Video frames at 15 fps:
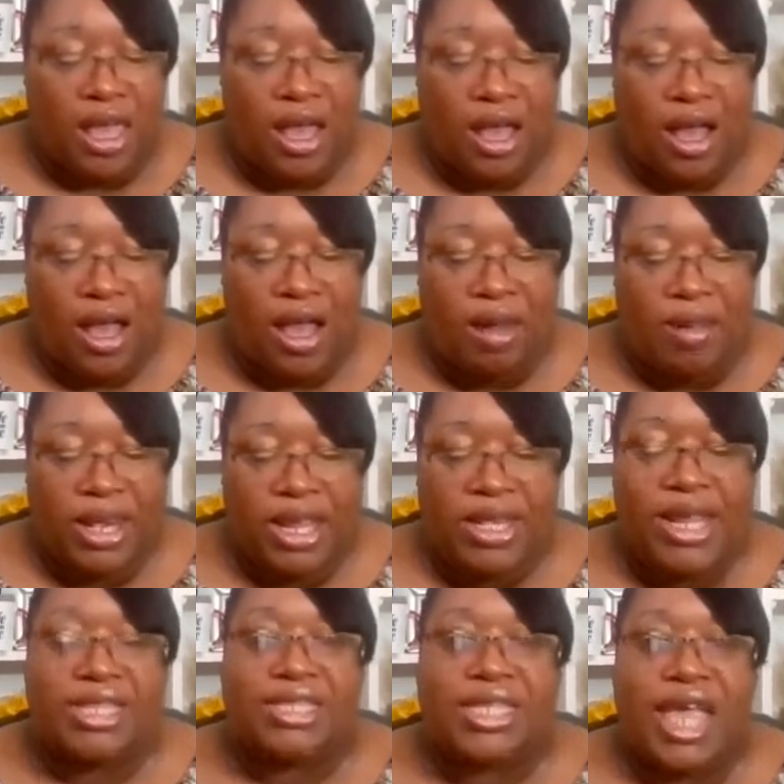And in
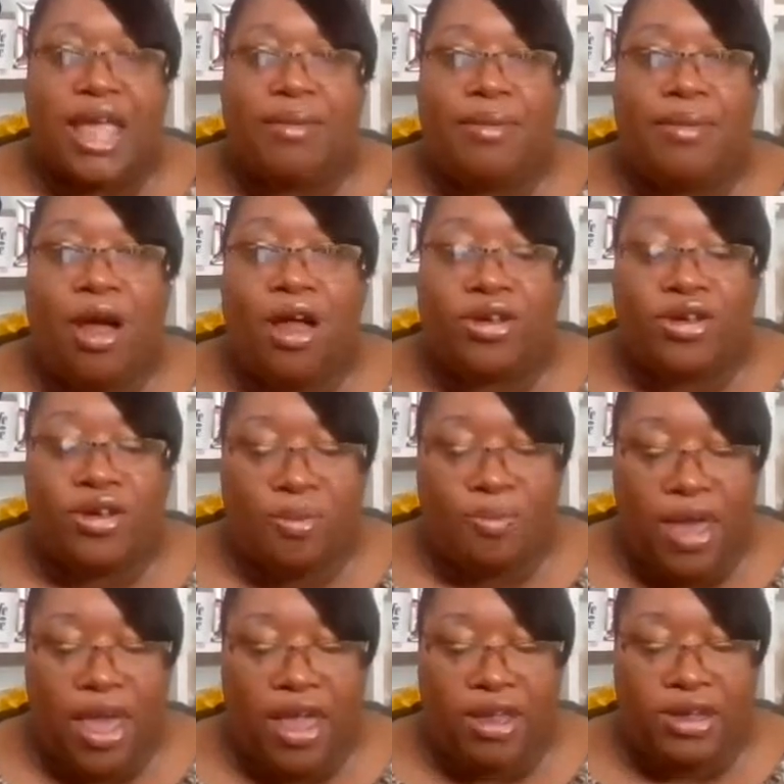that same article,
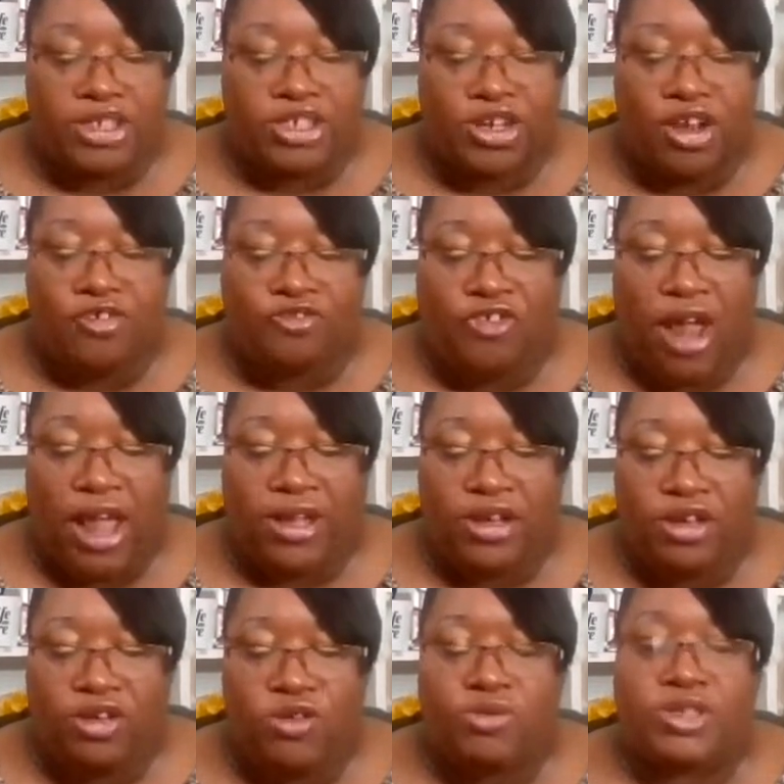Mayor Shirley
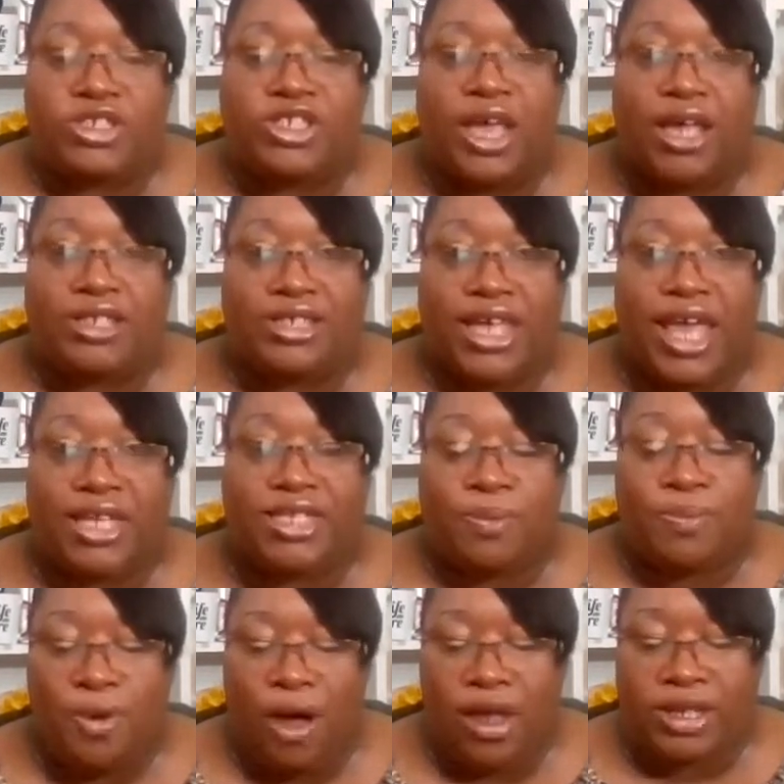Franklin, who was a
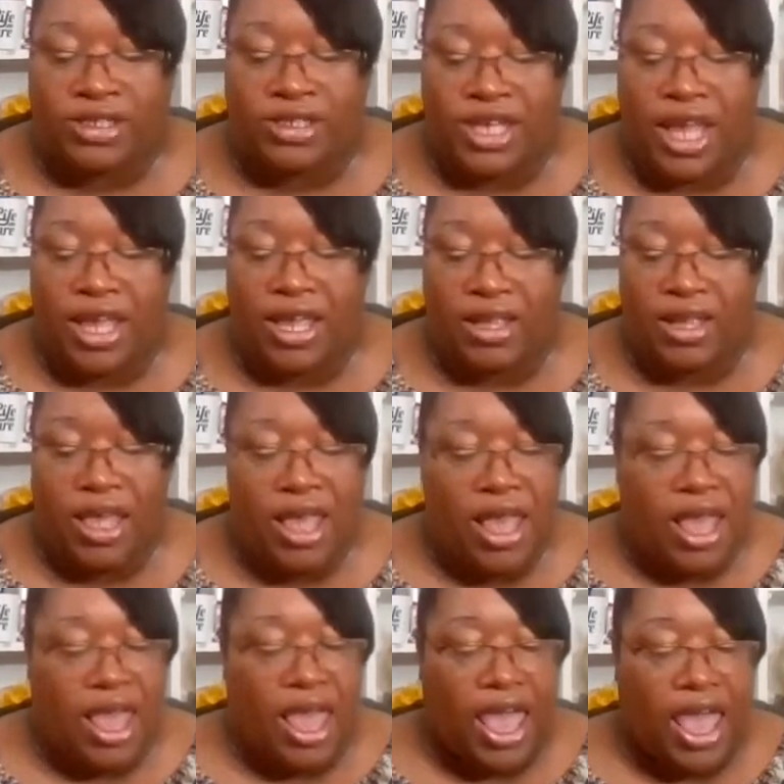Jackson protege
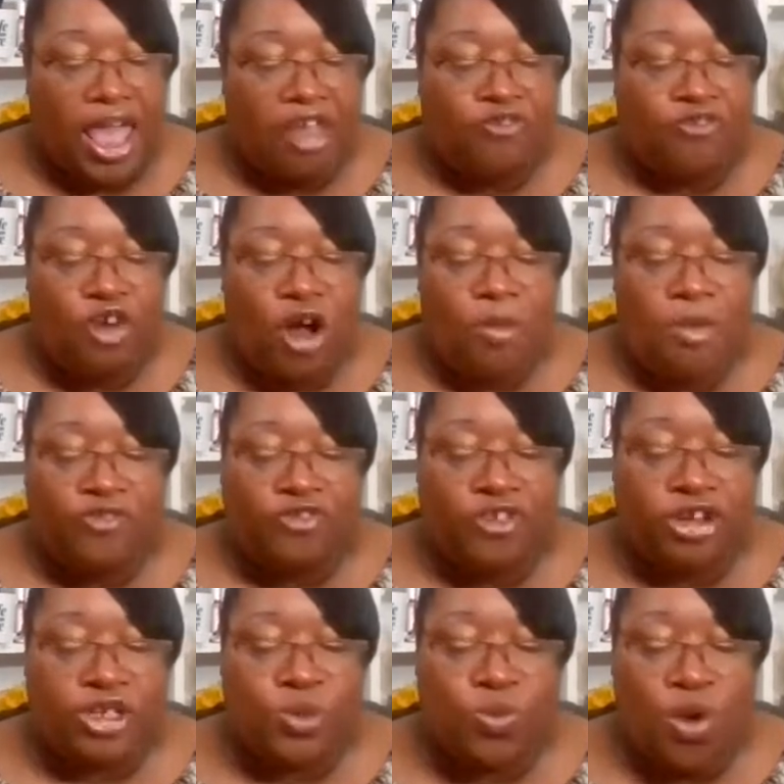and former
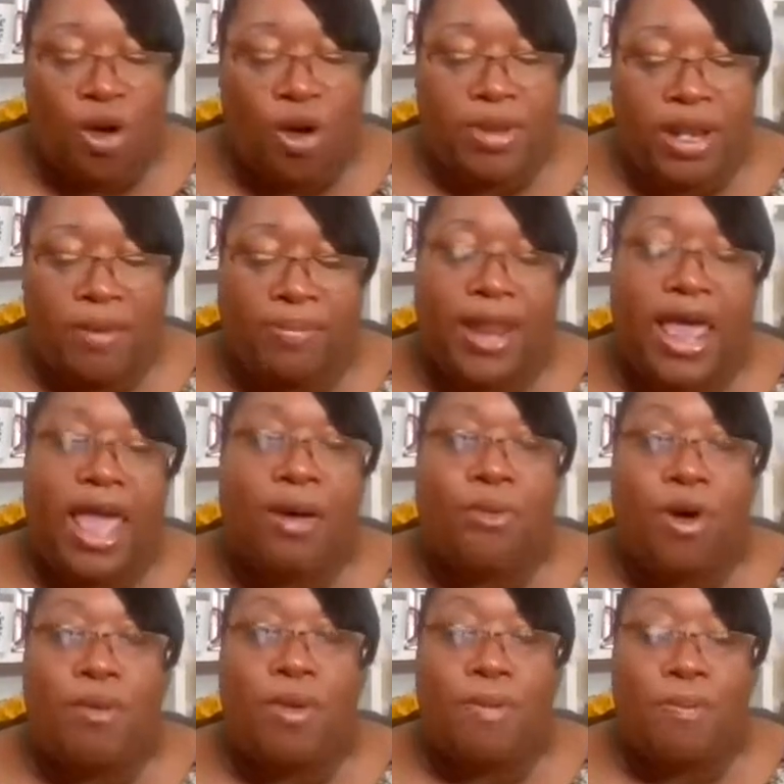first woman and Black
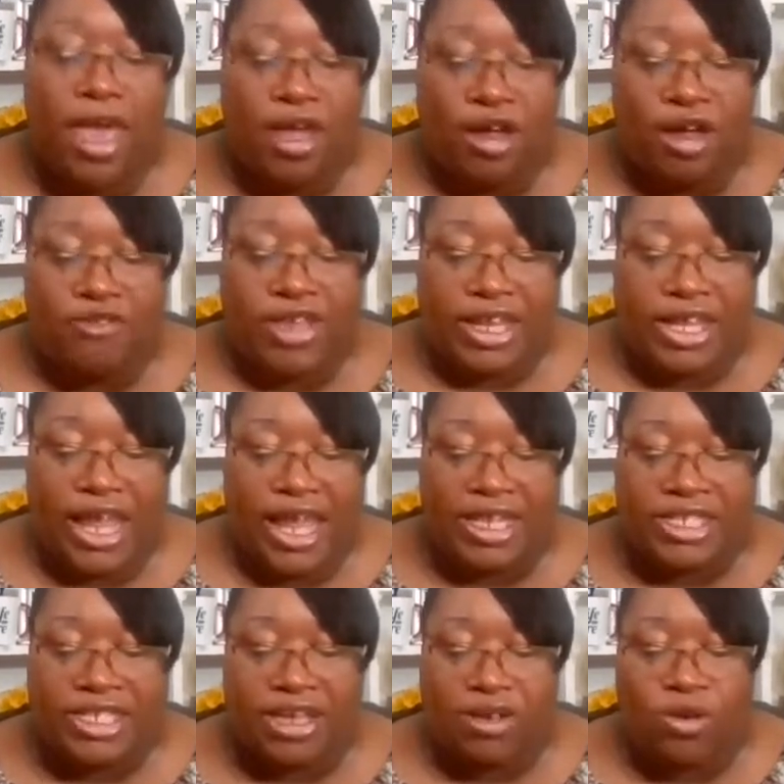woman mayor of
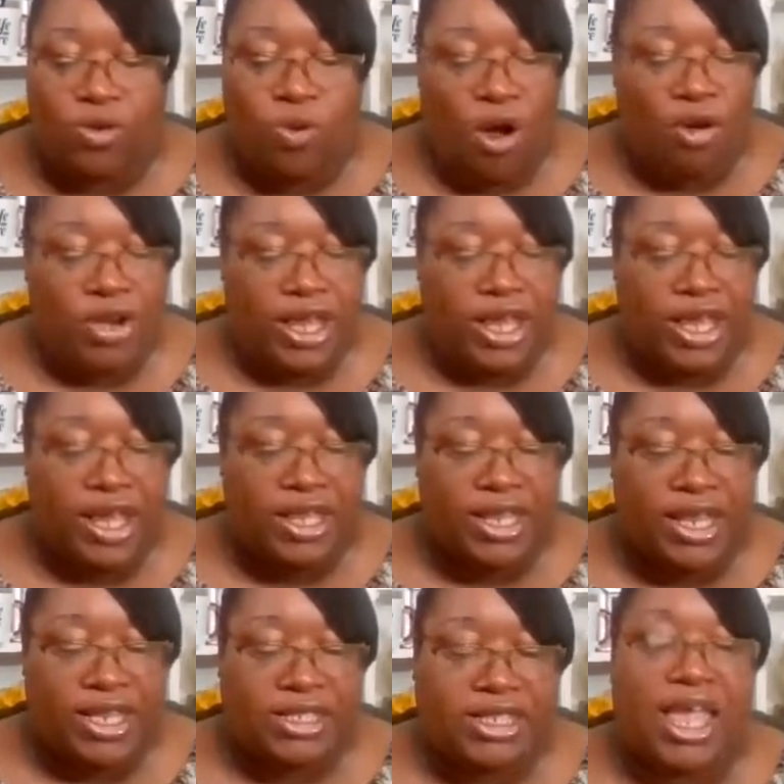Atlanta, quoted
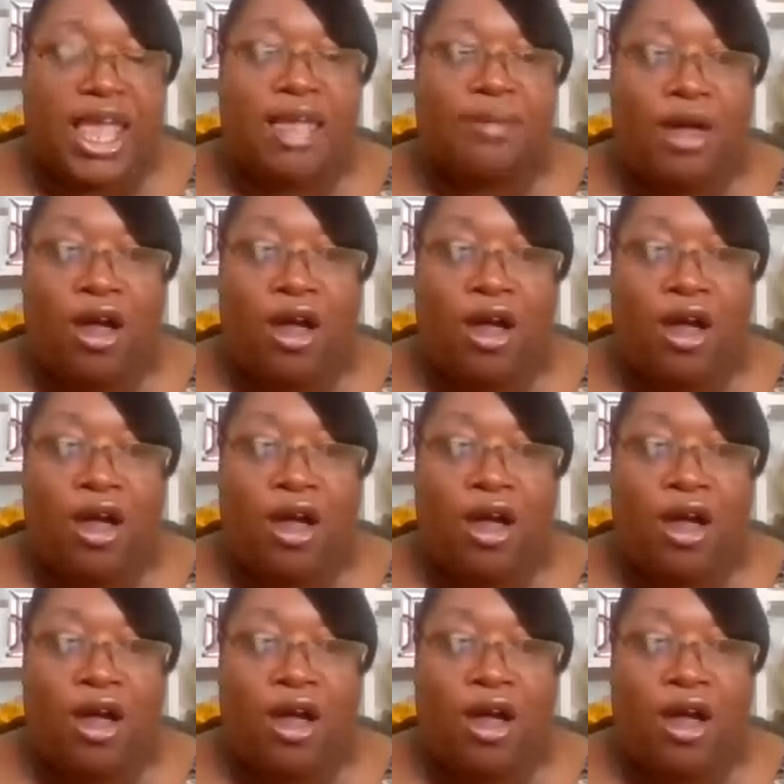in this same